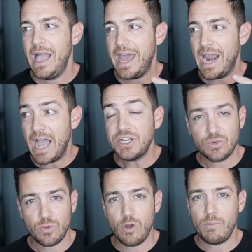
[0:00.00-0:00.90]
And I
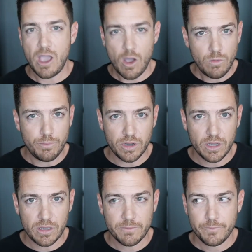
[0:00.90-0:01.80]
just wrote my own
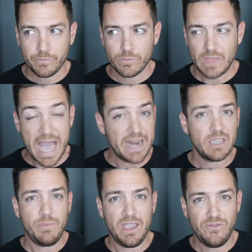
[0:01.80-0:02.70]
book, How to
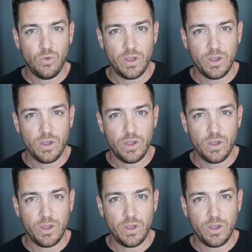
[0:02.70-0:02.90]
Get Paid for